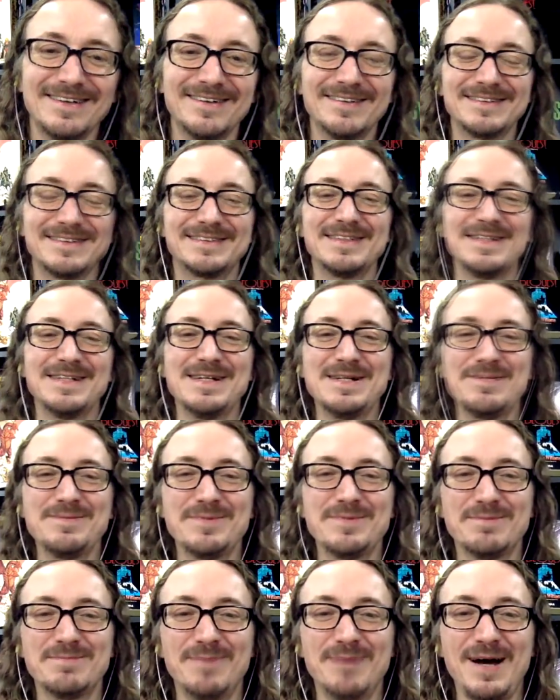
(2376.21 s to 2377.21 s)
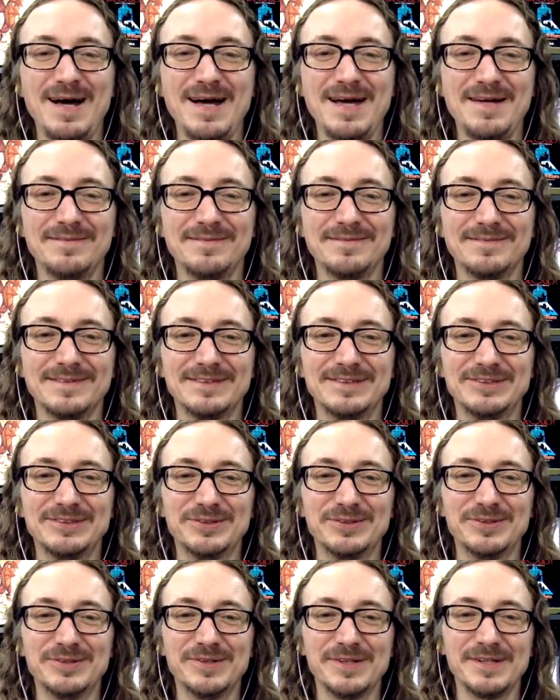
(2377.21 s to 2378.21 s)
go to Steam, buy it,
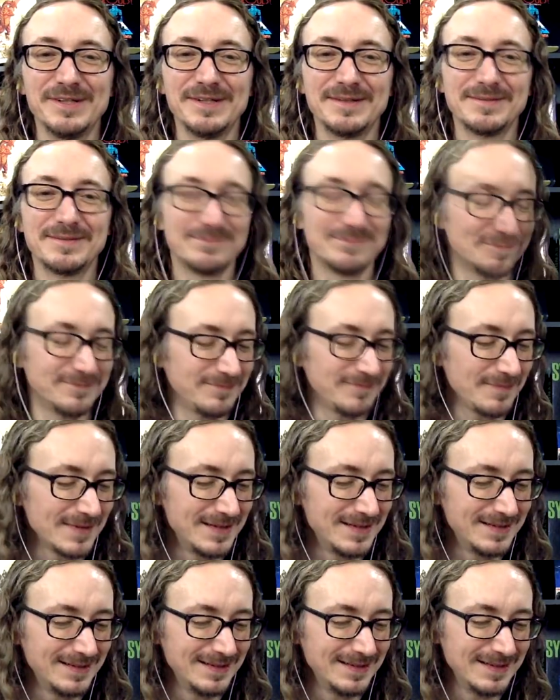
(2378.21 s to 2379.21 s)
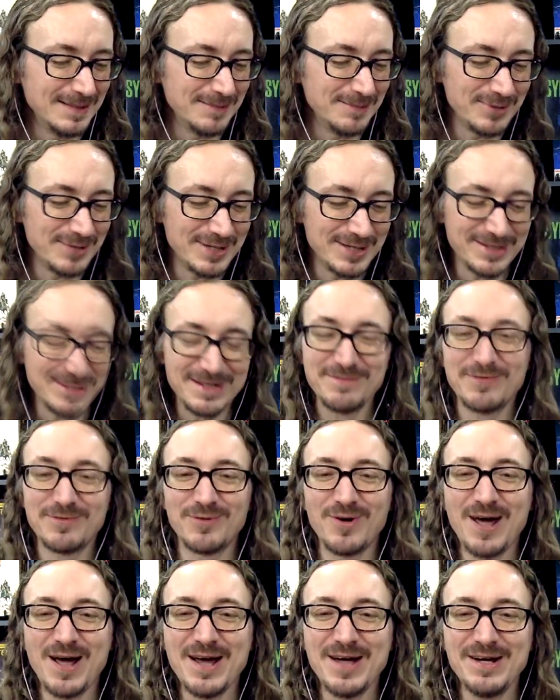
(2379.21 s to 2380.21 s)
enjoy. I play it on a
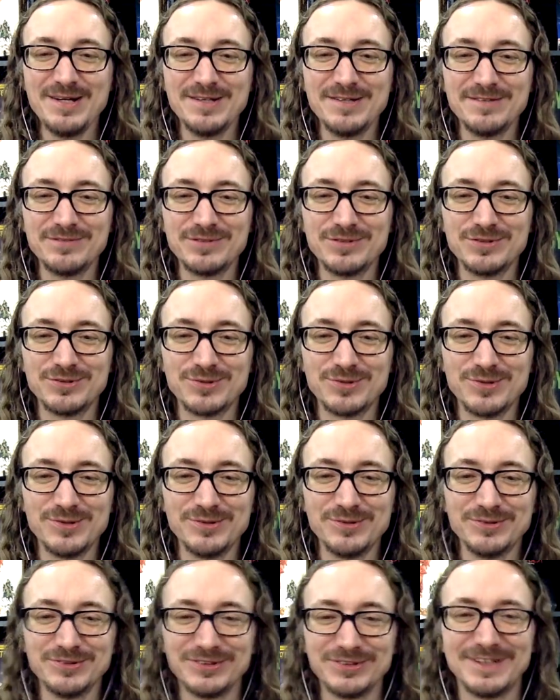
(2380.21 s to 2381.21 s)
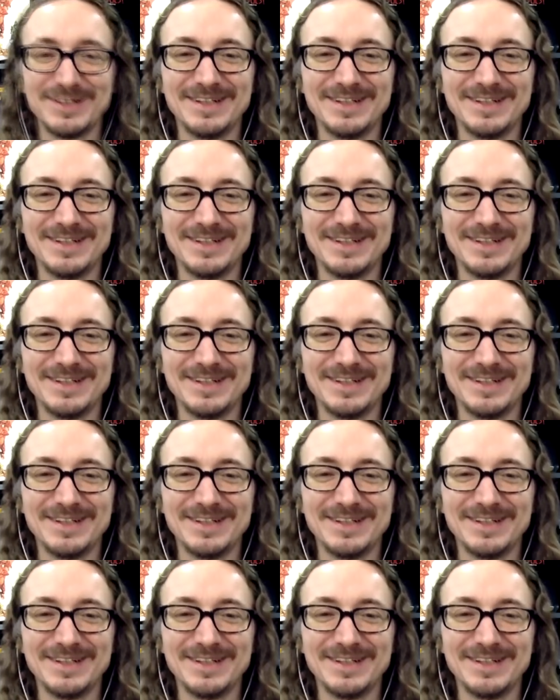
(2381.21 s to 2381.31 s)
variety of controllers.